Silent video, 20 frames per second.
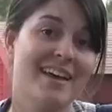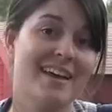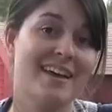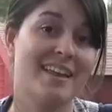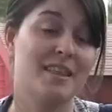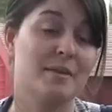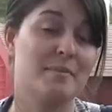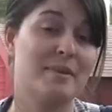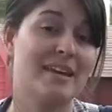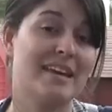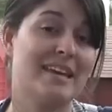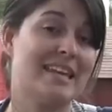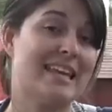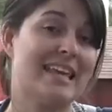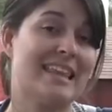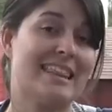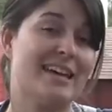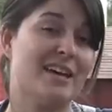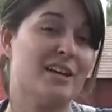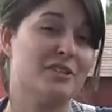and in the
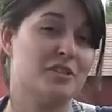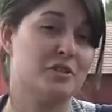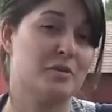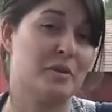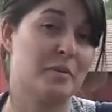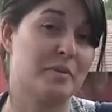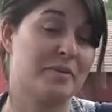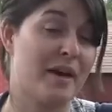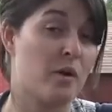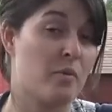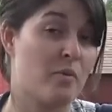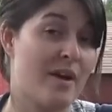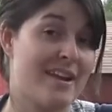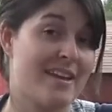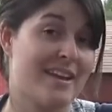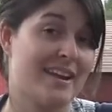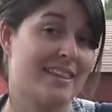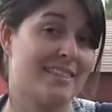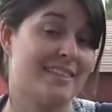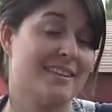beginning, they'll do it without
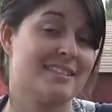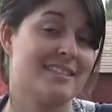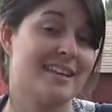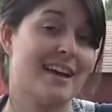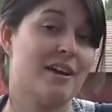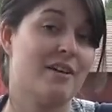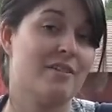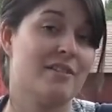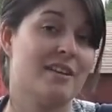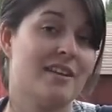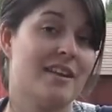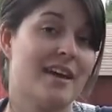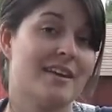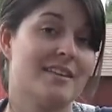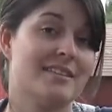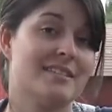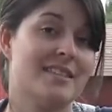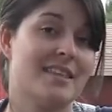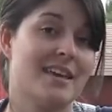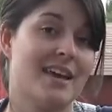writing anything down. And
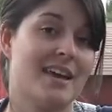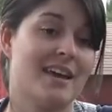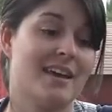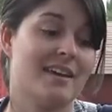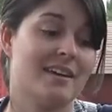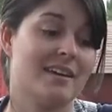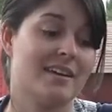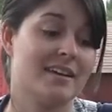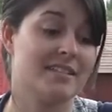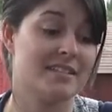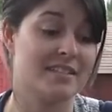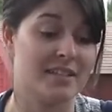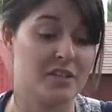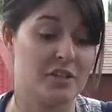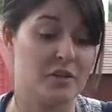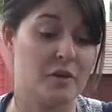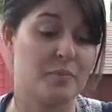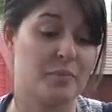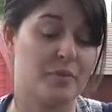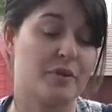as they
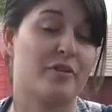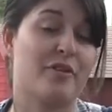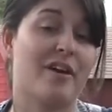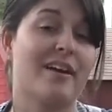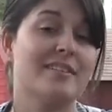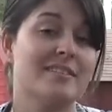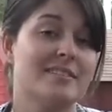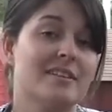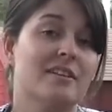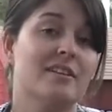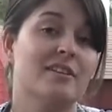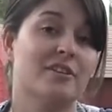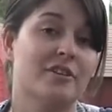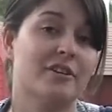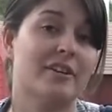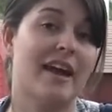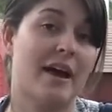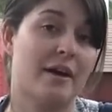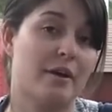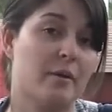continue and progress, they'll
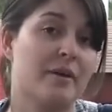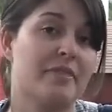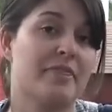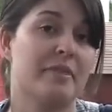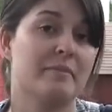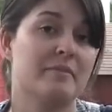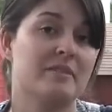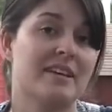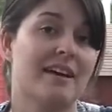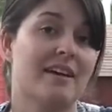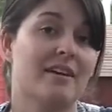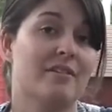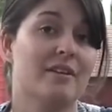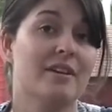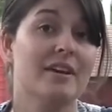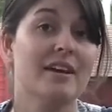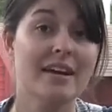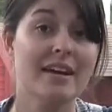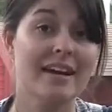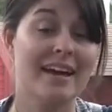learn how to write them down,
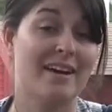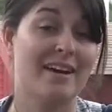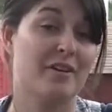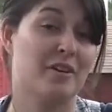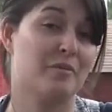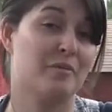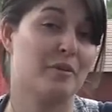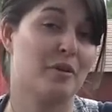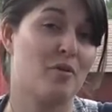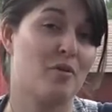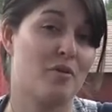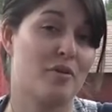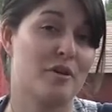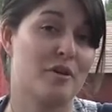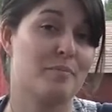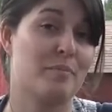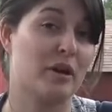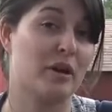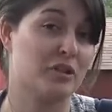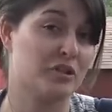how to
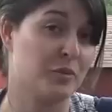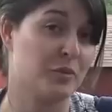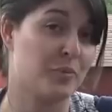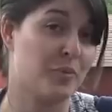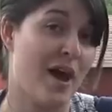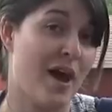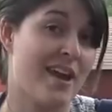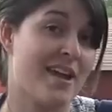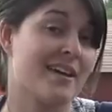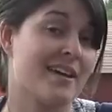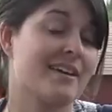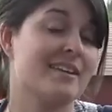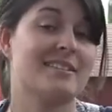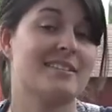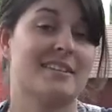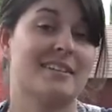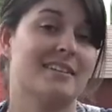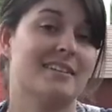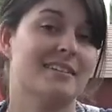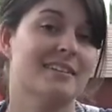record partial products,
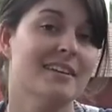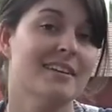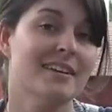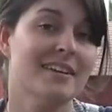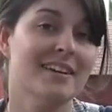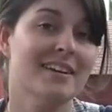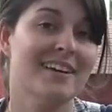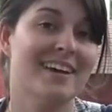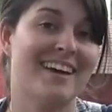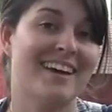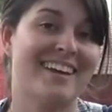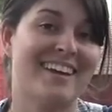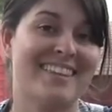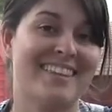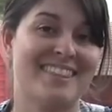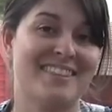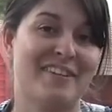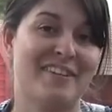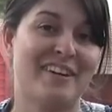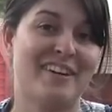and how to
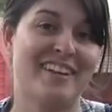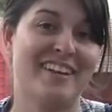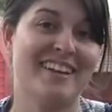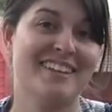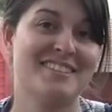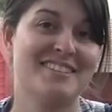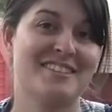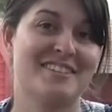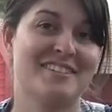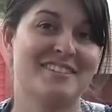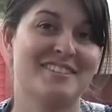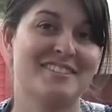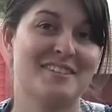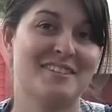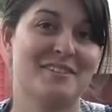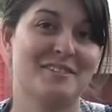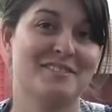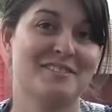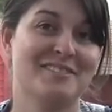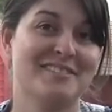get the final answer.
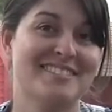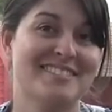So.